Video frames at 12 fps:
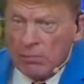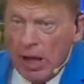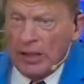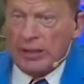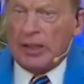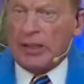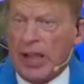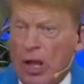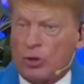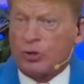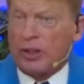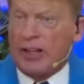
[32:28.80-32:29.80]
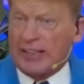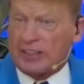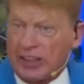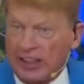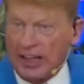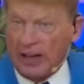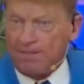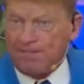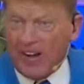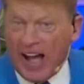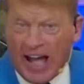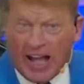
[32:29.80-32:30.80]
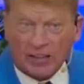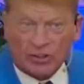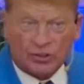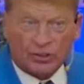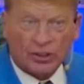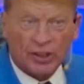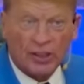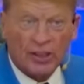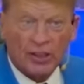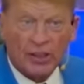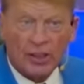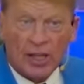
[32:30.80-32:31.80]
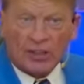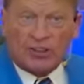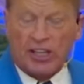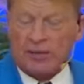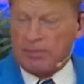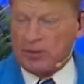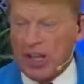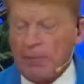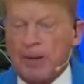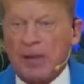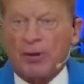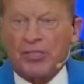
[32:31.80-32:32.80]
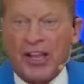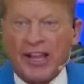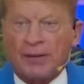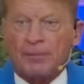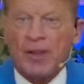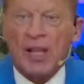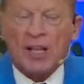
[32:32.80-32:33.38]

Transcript: But that's a little fox. See, some people think